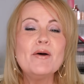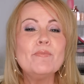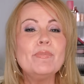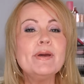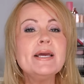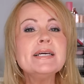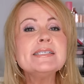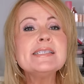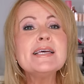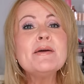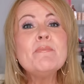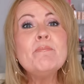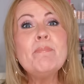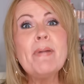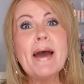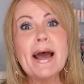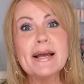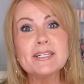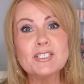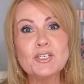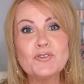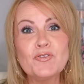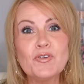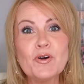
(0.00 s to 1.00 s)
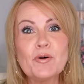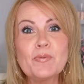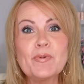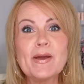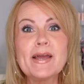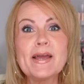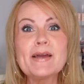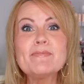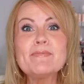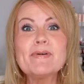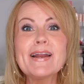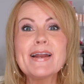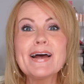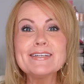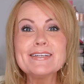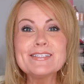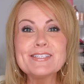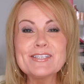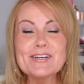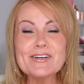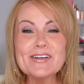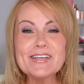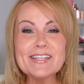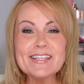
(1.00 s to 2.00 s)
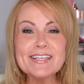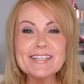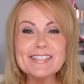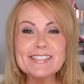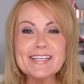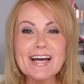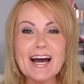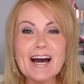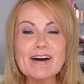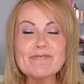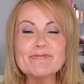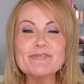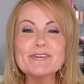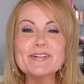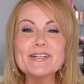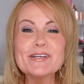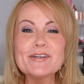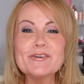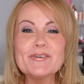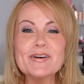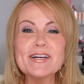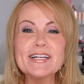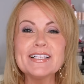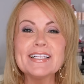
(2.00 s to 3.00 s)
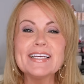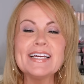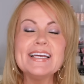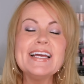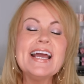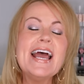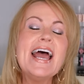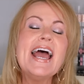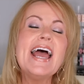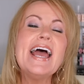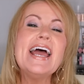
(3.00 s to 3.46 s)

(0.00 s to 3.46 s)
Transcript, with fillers: because I'm batch filming, but I'll show you the top really quickly.